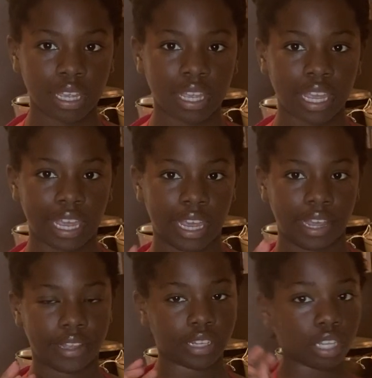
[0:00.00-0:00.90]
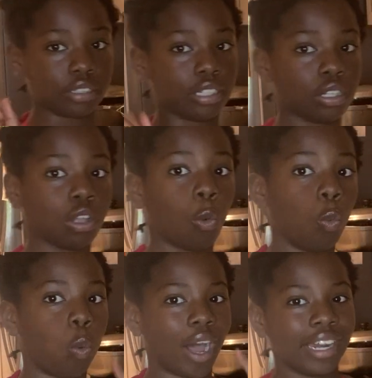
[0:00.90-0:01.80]
and a little
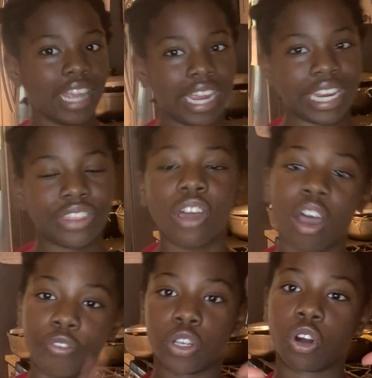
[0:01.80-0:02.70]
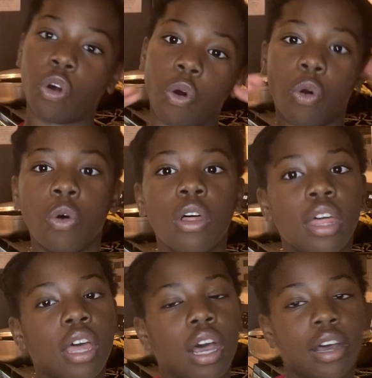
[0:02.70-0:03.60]
1/8 of your whole
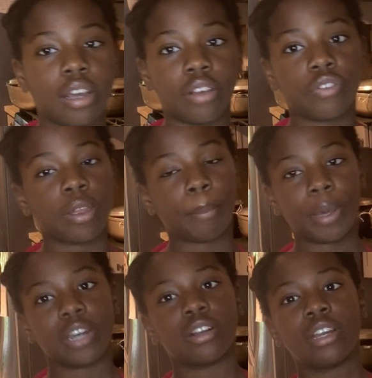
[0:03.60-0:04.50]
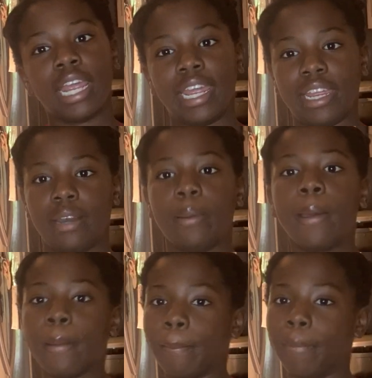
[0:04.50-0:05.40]
of butter and
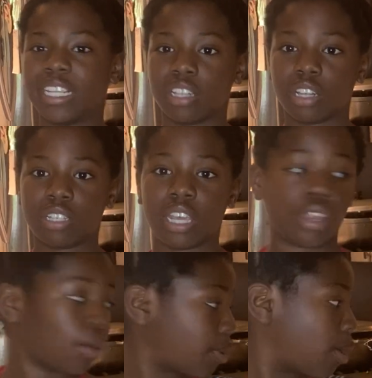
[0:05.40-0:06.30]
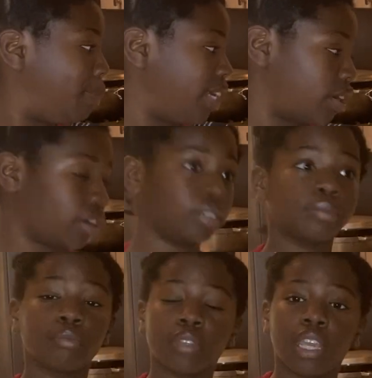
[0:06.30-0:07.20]
mix it all together with a beater
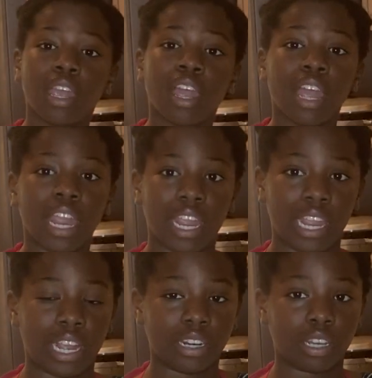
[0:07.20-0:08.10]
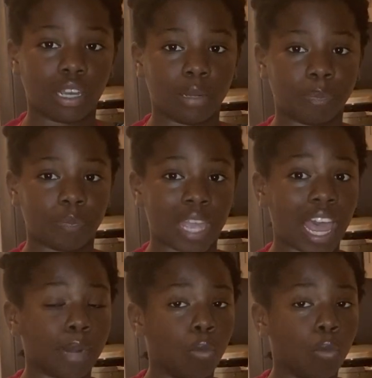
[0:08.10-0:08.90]
and add more